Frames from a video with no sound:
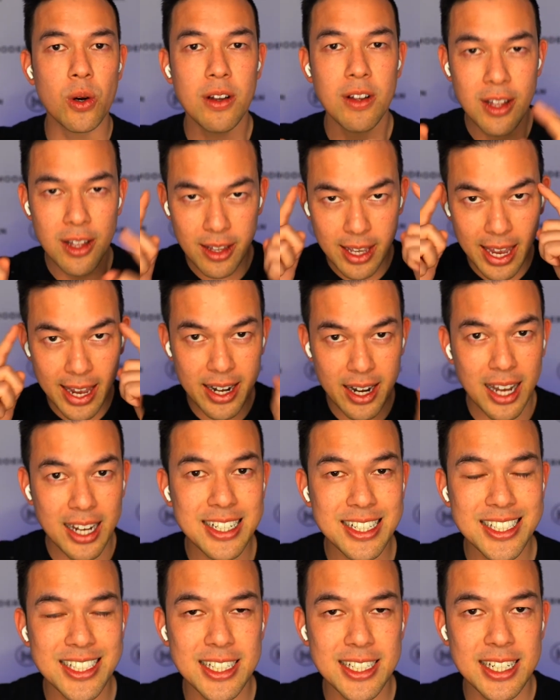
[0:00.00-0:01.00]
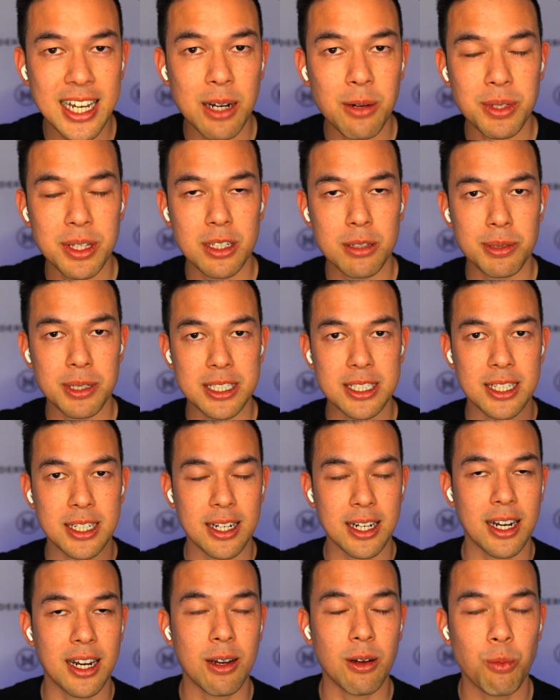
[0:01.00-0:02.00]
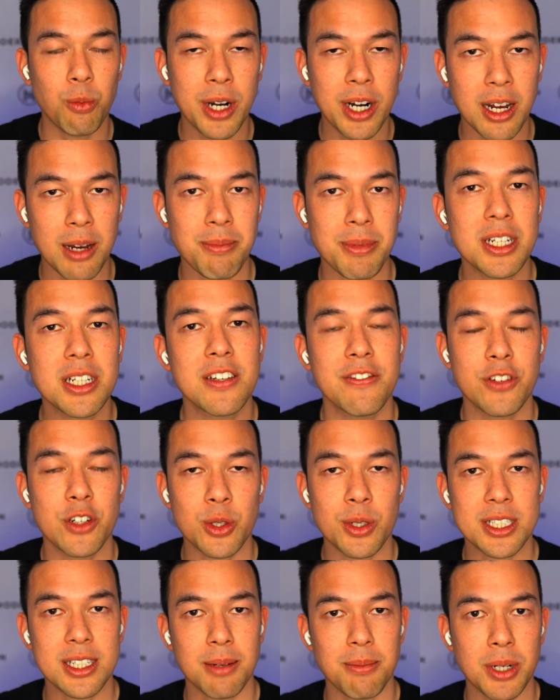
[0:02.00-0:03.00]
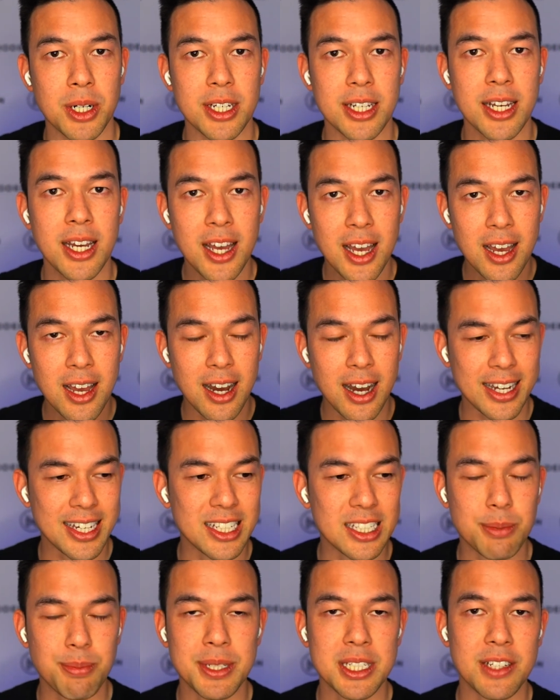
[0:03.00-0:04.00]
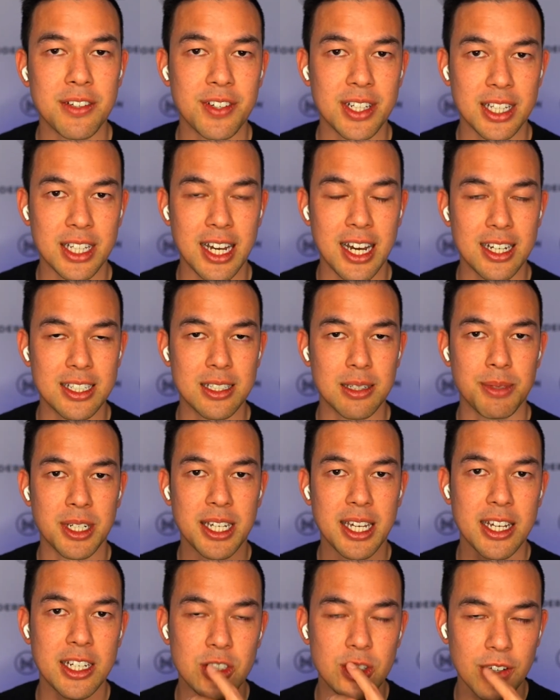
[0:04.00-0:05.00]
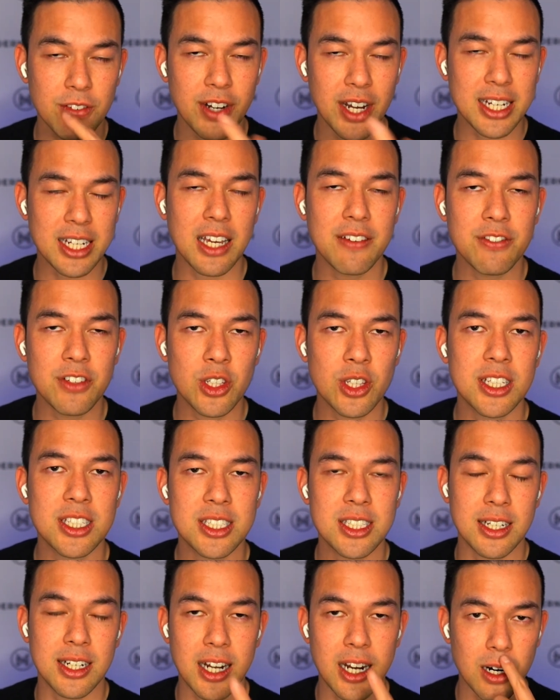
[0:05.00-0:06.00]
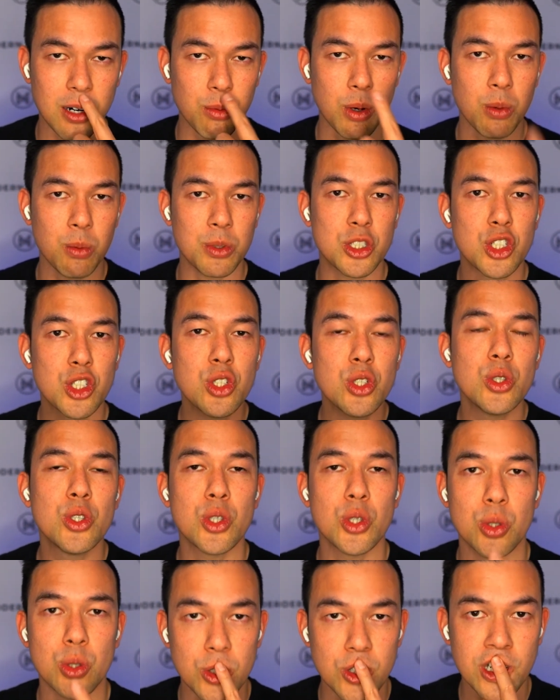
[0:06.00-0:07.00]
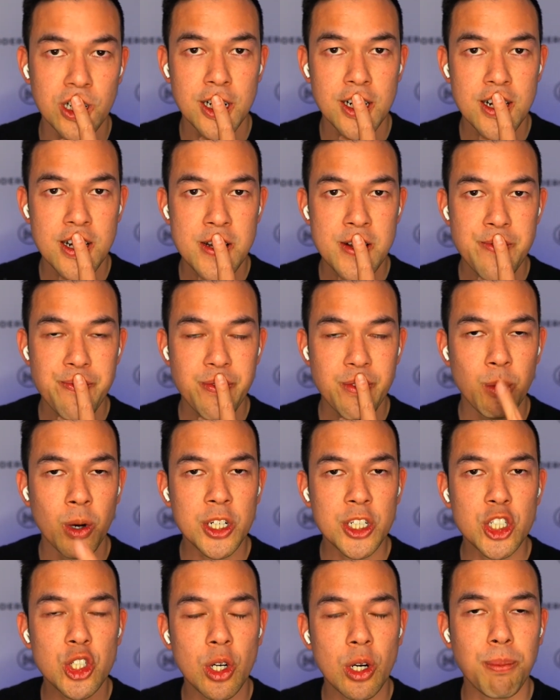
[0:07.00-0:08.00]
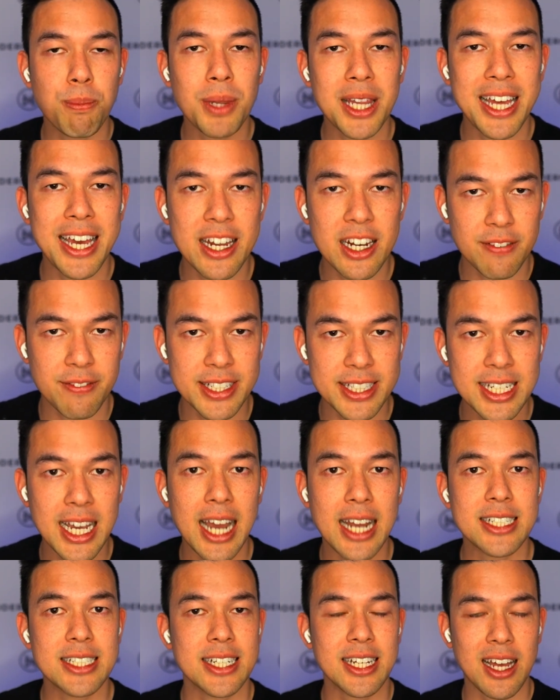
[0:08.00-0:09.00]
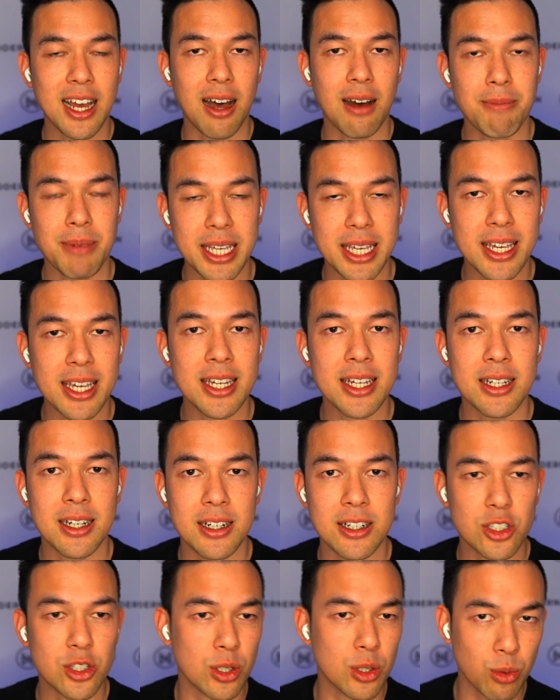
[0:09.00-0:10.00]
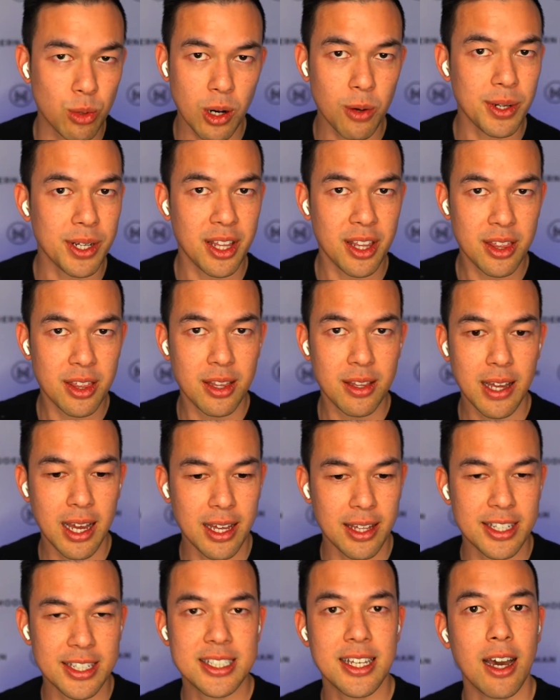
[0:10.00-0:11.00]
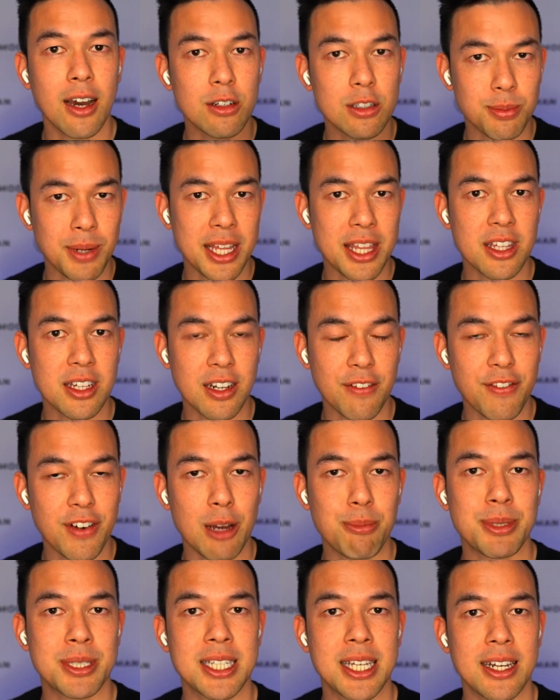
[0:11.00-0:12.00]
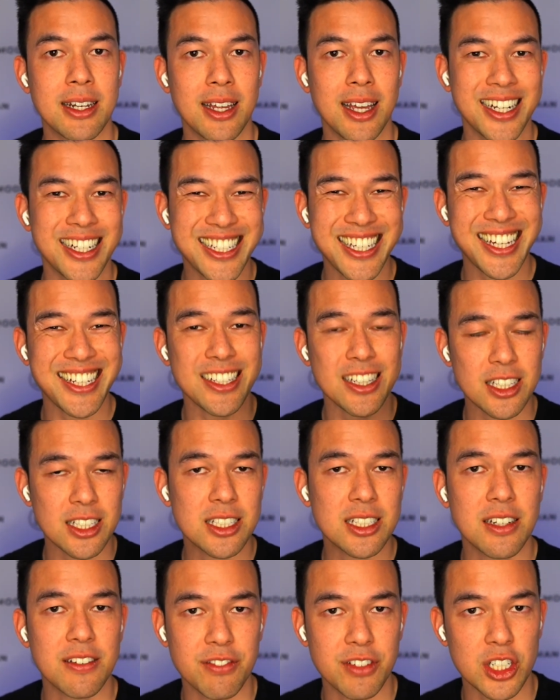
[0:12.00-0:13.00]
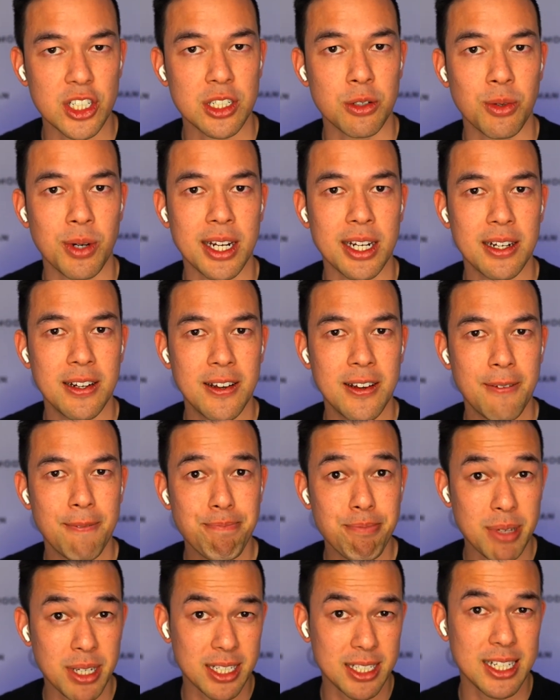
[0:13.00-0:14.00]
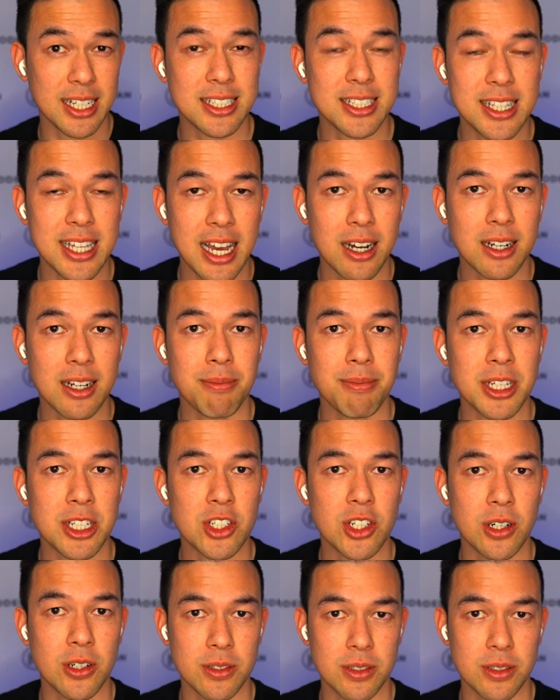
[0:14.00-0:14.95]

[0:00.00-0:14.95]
and I can sit down with this person, and when I'm interviewing somebody, I can specifically ask them, okay, so if I gave you this scenario, what would you do? What's your plan of attack to coming in to growing the sales by 35% and getting this conversion rate? Because that's the outcome that you're on.